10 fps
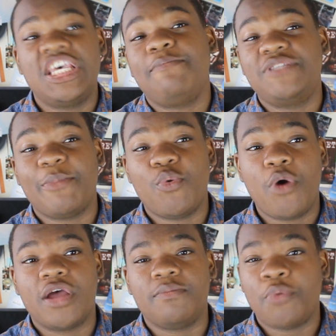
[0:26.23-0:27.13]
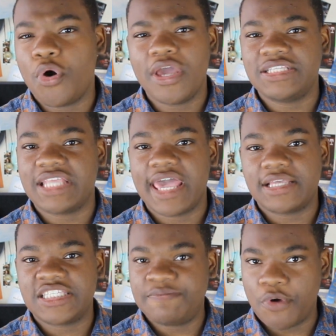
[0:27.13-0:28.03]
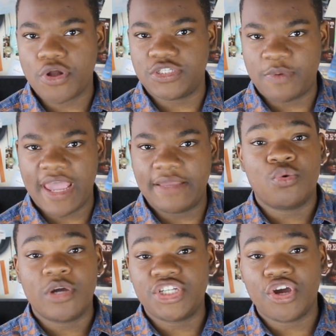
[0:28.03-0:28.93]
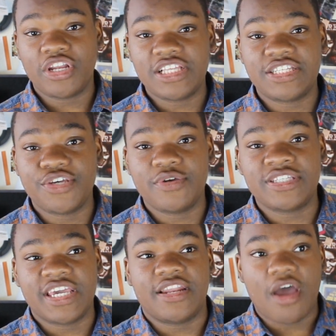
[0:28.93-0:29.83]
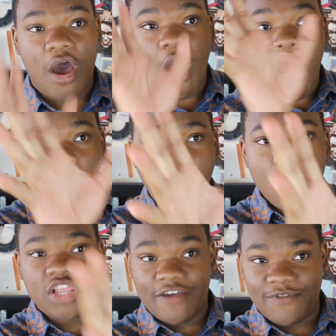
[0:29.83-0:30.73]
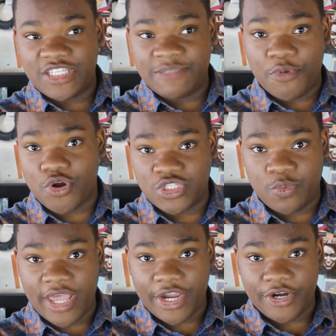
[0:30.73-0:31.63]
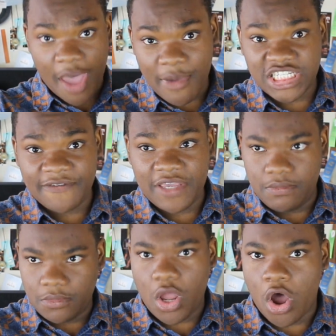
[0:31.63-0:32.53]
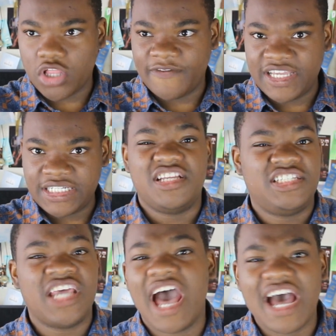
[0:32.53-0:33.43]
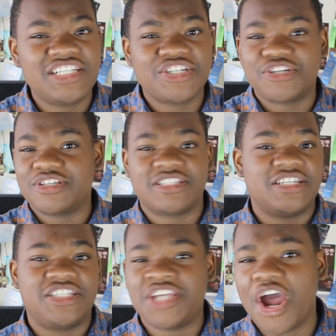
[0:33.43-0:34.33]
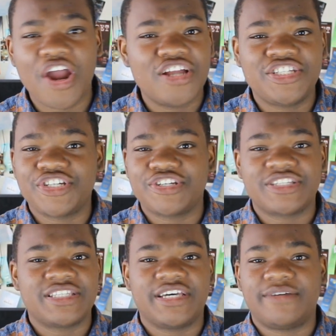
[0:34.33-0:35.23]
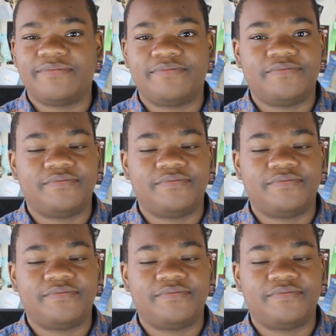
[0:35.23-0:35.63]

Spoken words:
tip number one, boys like sports, right? So what you're gonna need to do is get all of the sportswear. How much of it? All of it. The Dodgers, the Chargers, the